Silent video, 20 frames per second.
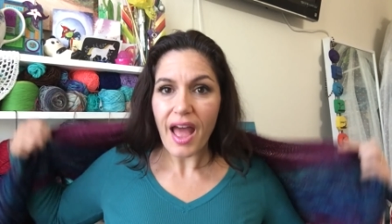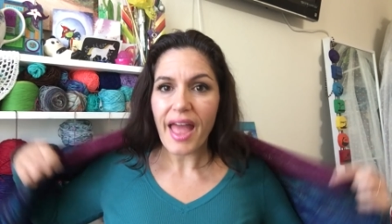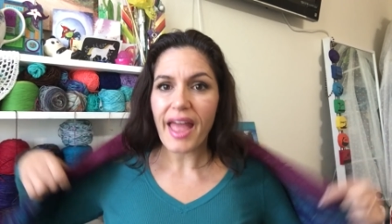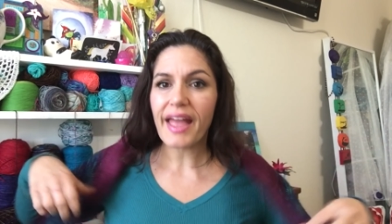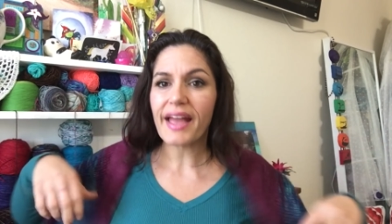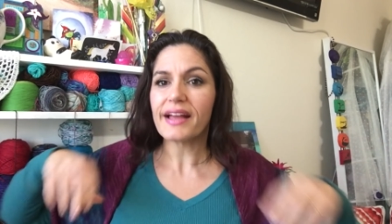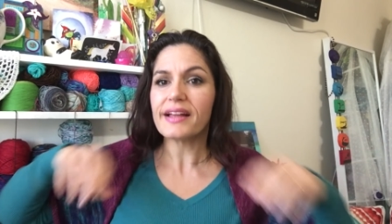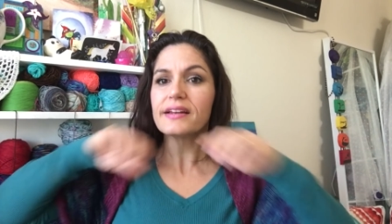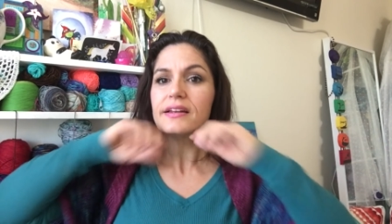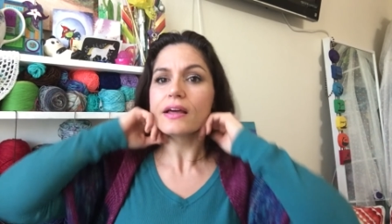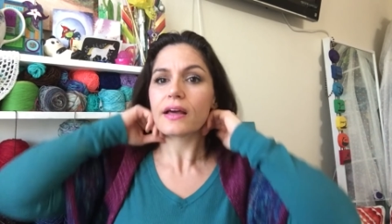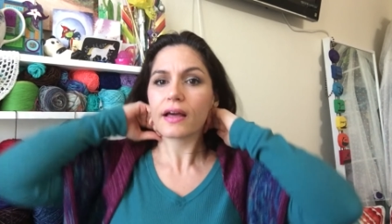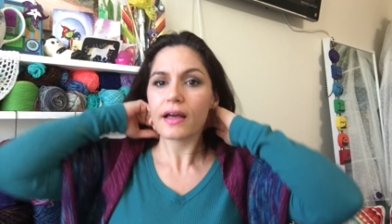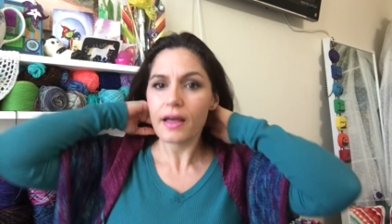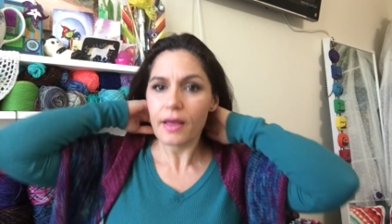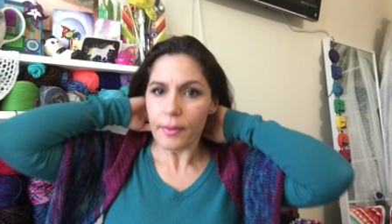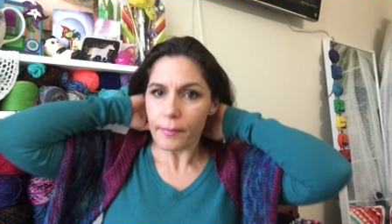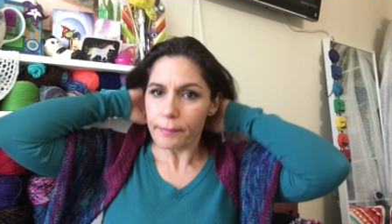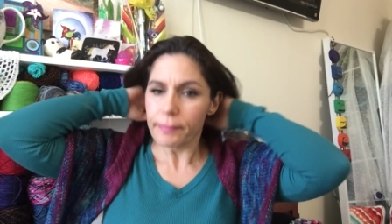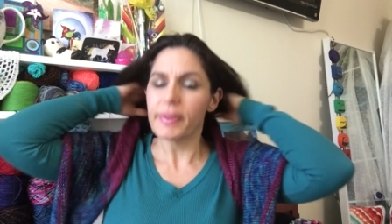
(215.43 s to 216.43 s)
and
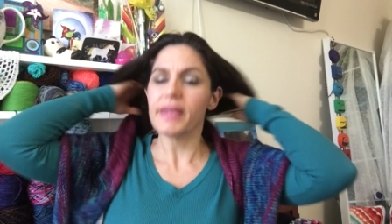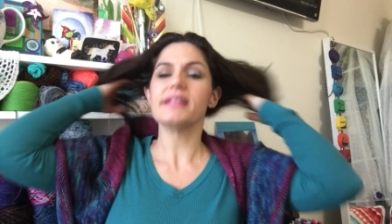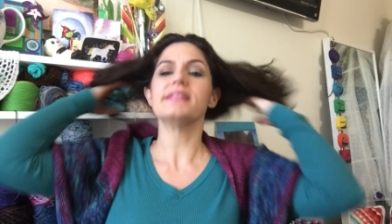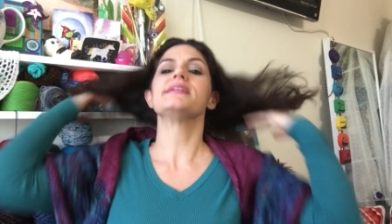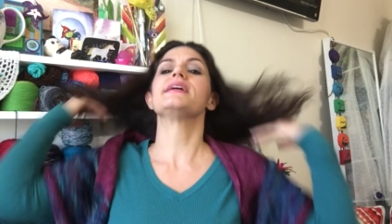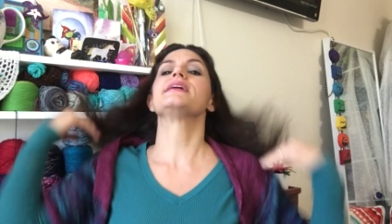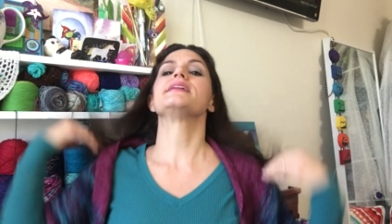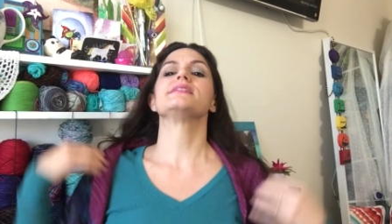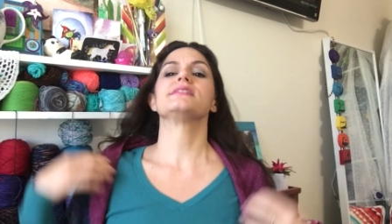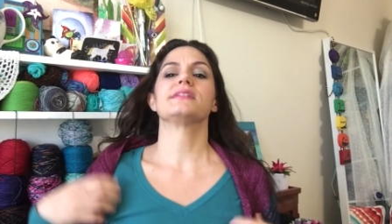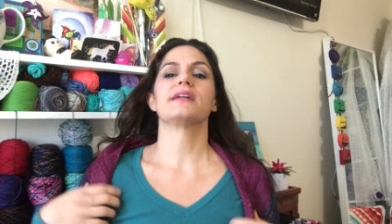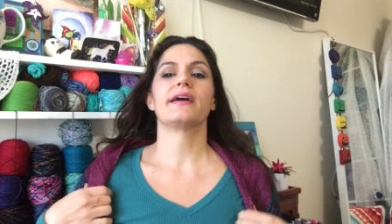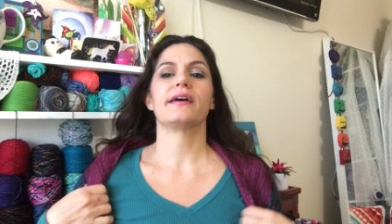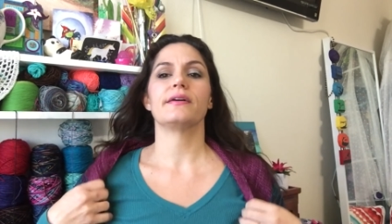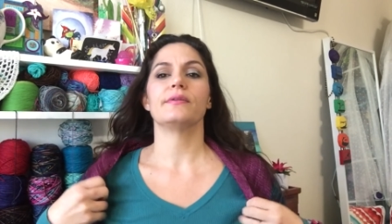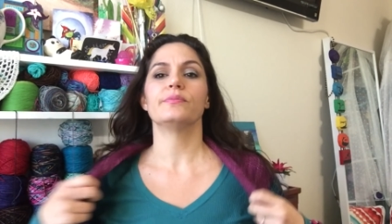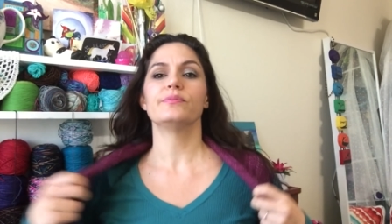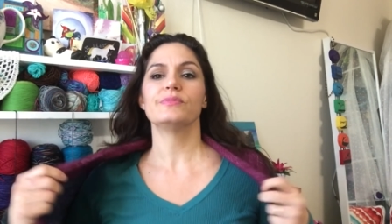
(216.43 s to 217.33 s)
bandana style.